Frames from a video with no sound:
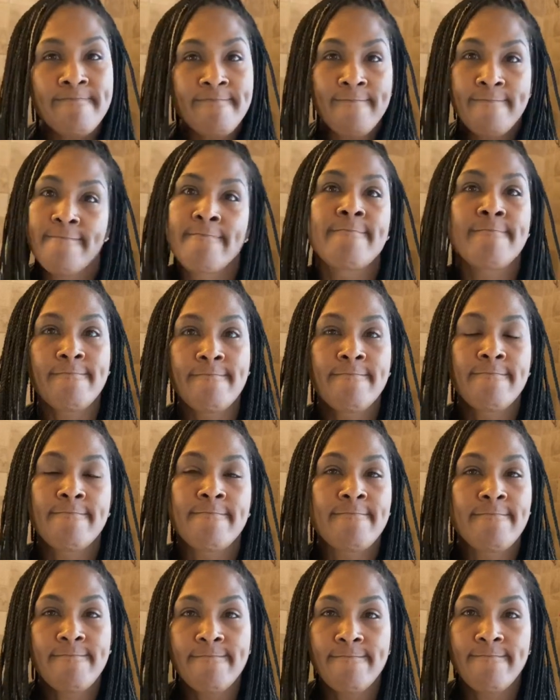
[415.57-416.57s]

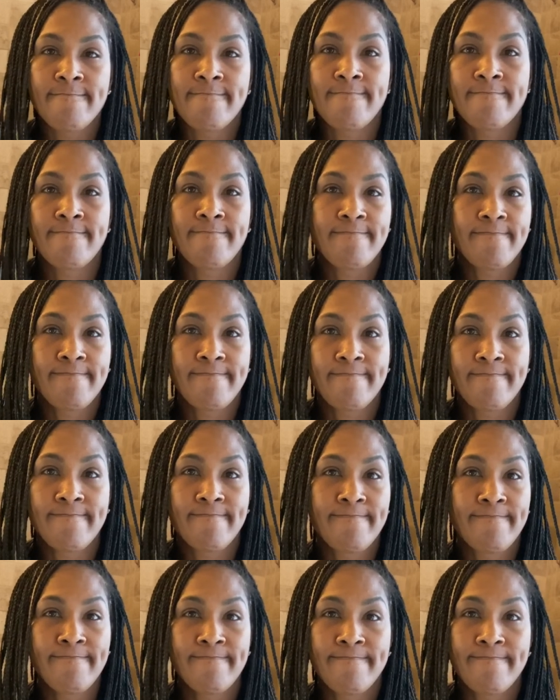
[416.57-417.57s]

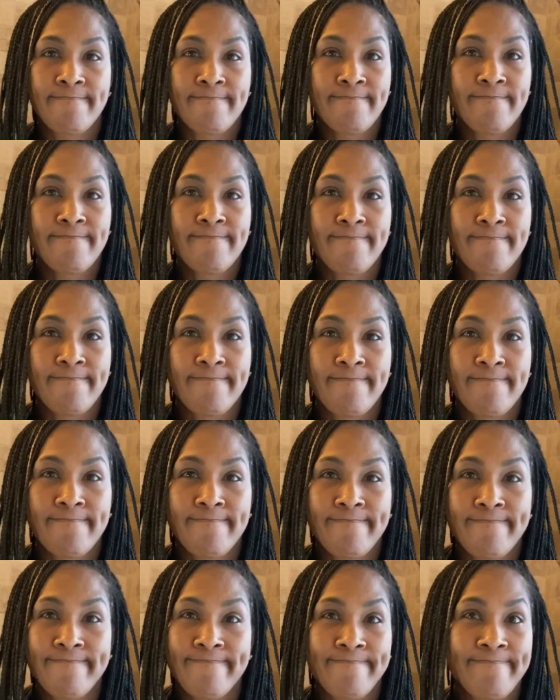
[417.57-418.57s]

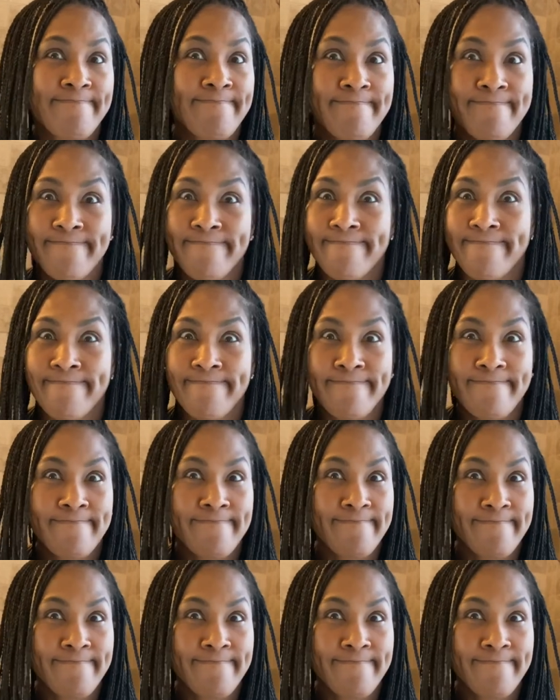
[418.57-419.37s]
(silence)